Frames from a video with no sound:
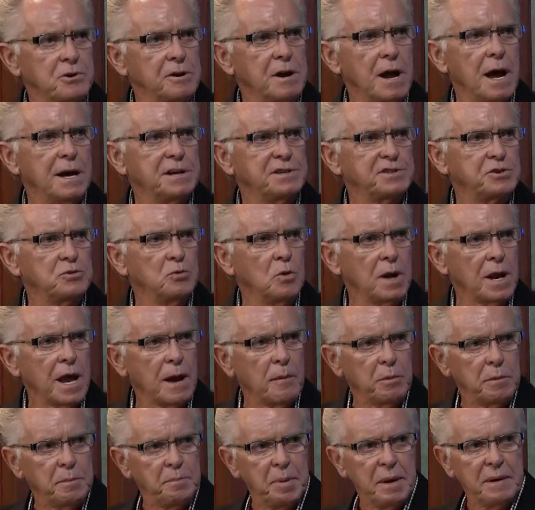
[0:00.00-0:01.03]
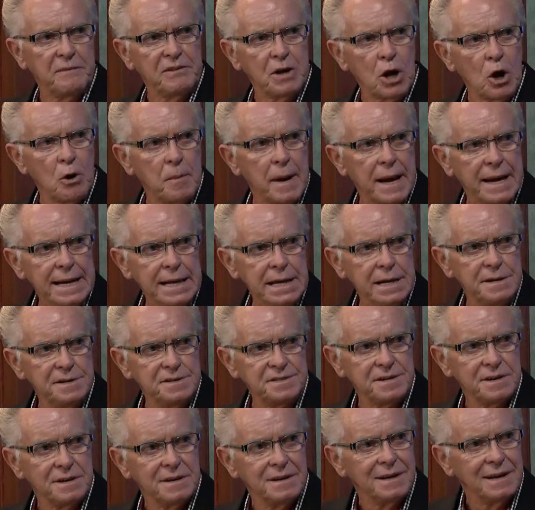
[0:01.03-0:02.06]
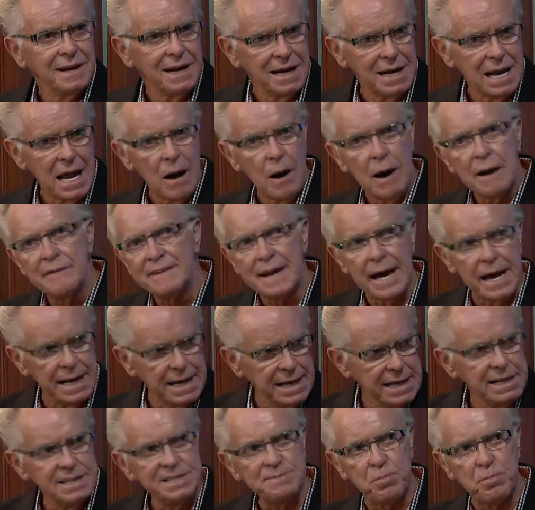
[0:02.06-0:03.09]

in high school. And I would pivot on my knees. And you probably have. Now a, I've got knees yeah,